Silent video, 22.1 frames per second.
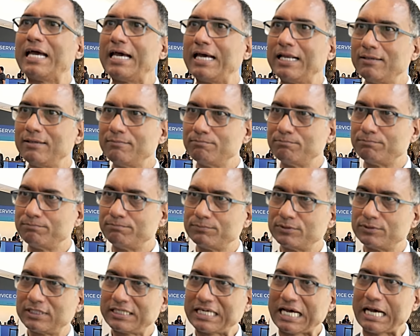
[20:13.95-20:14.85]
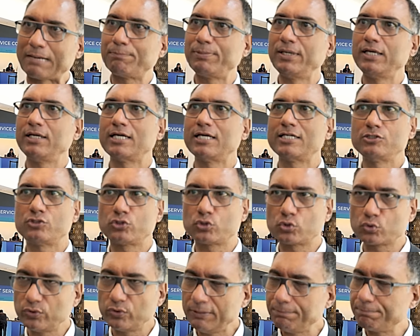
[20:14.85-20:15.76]
and tap in and
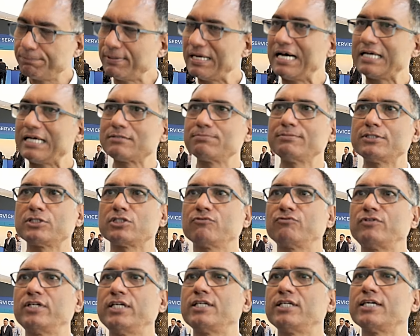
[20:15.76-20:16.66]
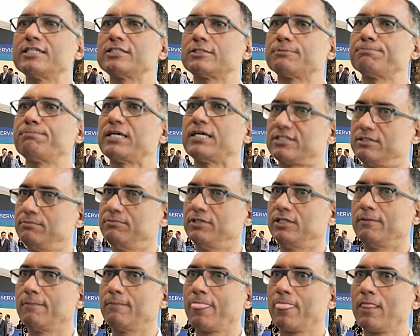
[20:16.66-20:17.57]
sweep as much of data as
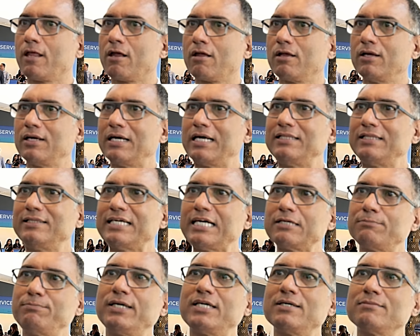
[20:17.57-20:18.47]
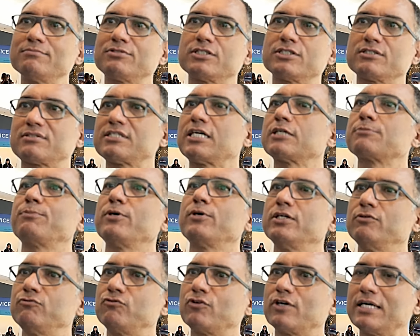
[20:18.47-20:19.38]
possible. And that becomes a start
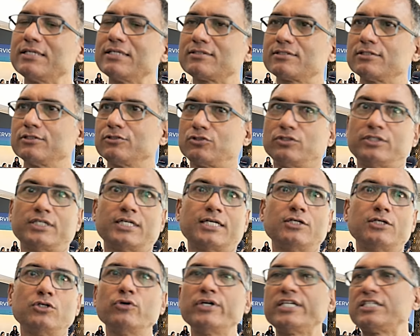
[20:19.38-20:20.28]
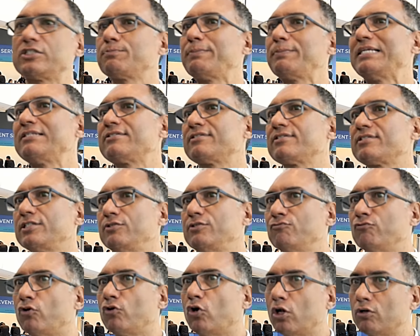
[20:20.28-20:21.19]
point for us. So there are no expenses
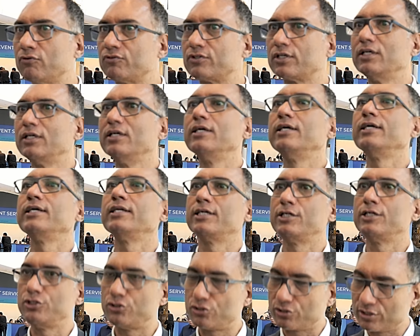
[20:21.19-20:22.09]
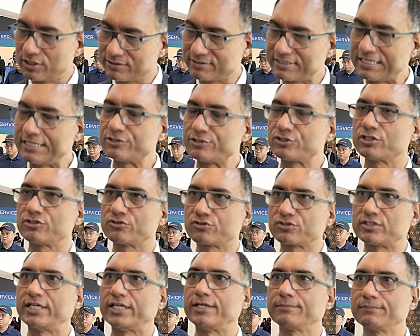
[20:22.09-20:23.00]
involved in additional
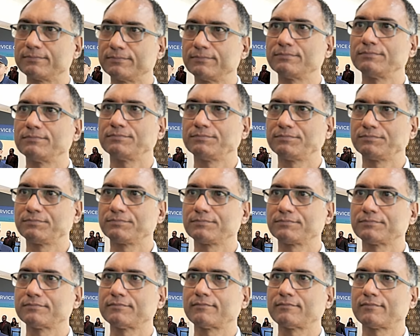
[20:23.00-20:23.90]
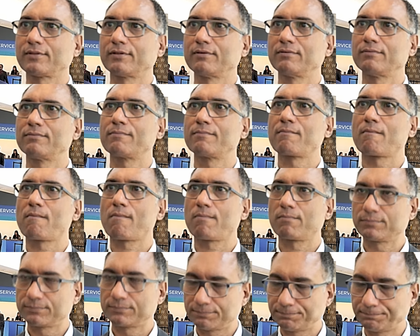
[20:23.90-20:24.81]
sensors there. Okay, wow, that's very
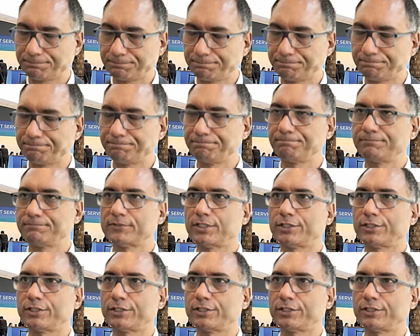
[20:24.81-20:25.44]
impressive, actually.